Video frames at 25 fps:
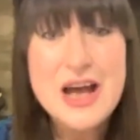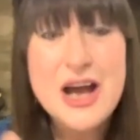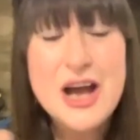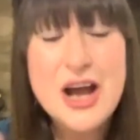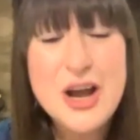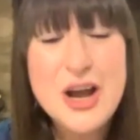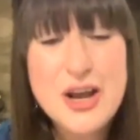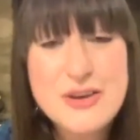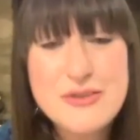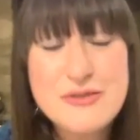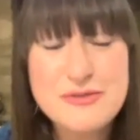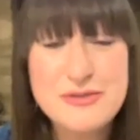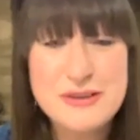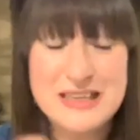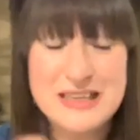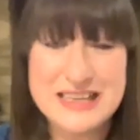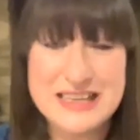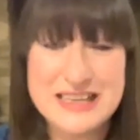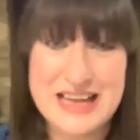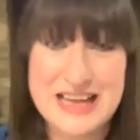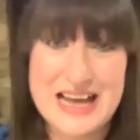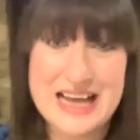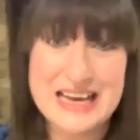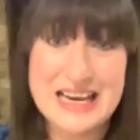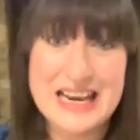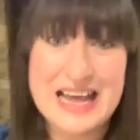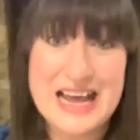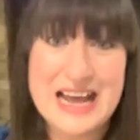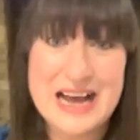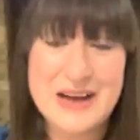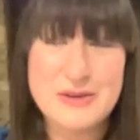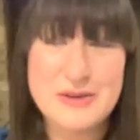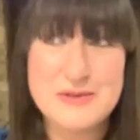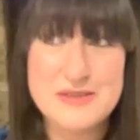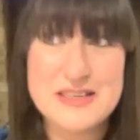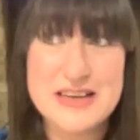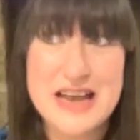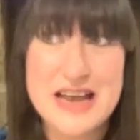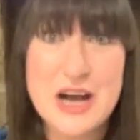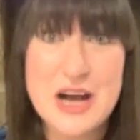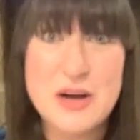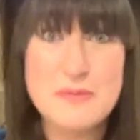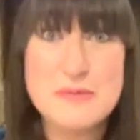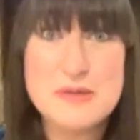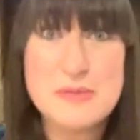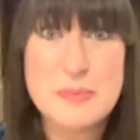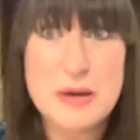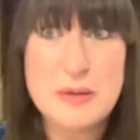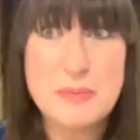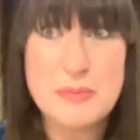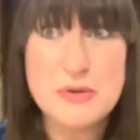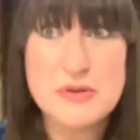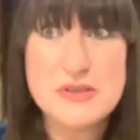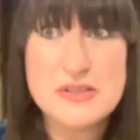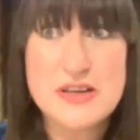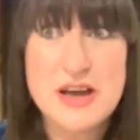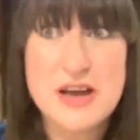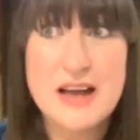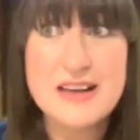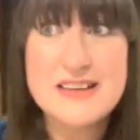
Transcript: Hopefully that allows and helps people to